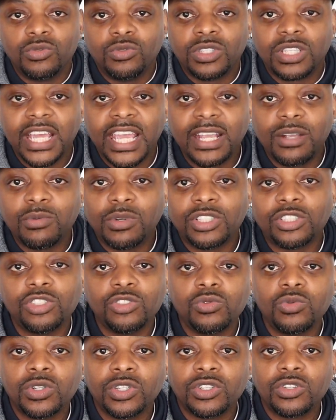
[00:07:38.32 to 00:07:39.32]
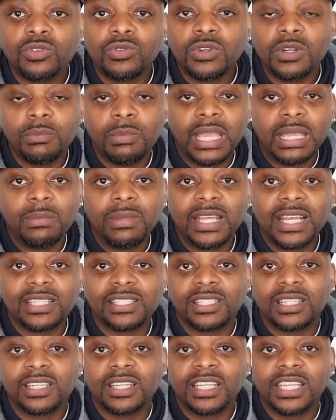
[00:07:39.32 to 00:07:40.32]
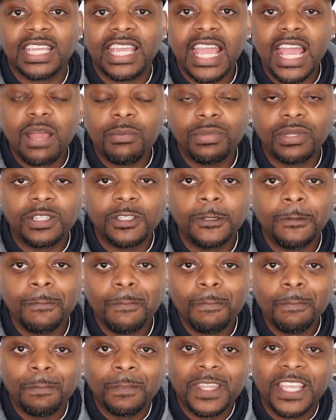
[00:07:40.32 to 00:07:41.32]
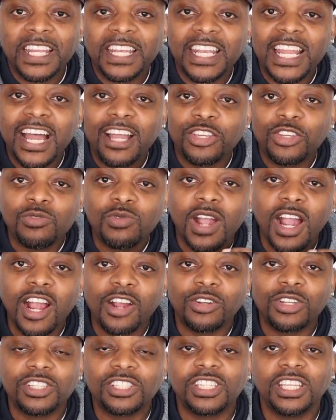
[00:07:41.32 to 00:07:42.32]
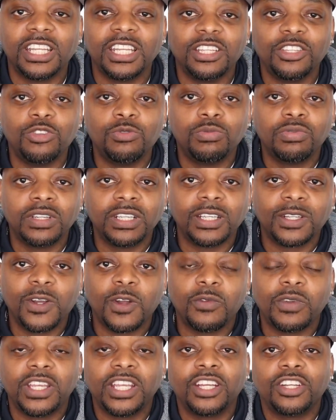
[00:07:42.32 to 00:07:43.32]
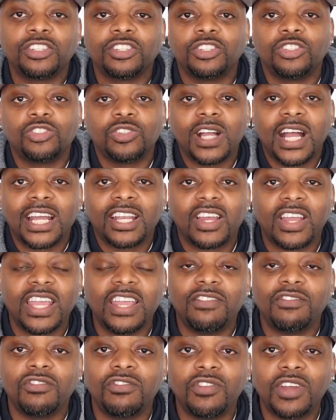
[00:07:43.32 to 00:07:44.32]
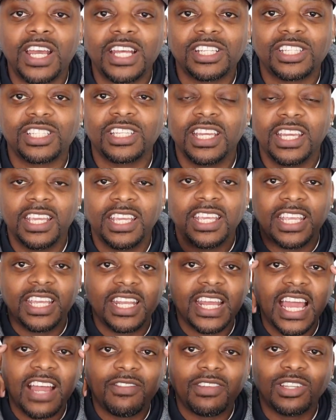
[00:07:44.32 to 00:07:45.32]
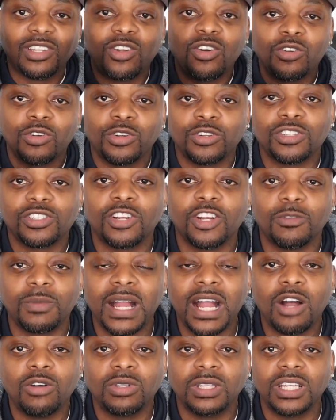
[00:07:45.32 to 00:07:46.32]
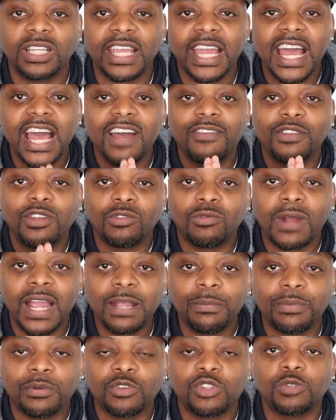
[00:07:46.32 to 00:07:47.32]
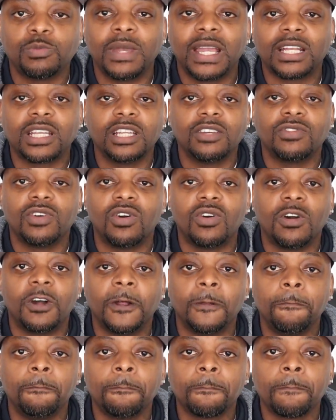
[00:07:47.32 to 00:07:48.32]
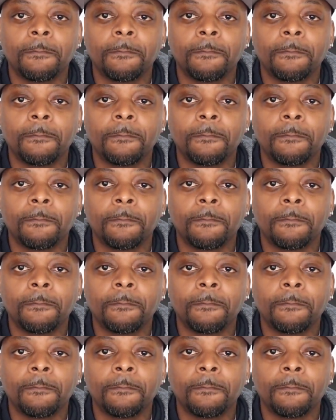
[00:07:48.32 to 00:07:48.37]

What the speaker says: take what you were doing maybe as a gambler, and now you harness it and you bring it over here to trying to invest and have a longer term outlook, have the right perspective on,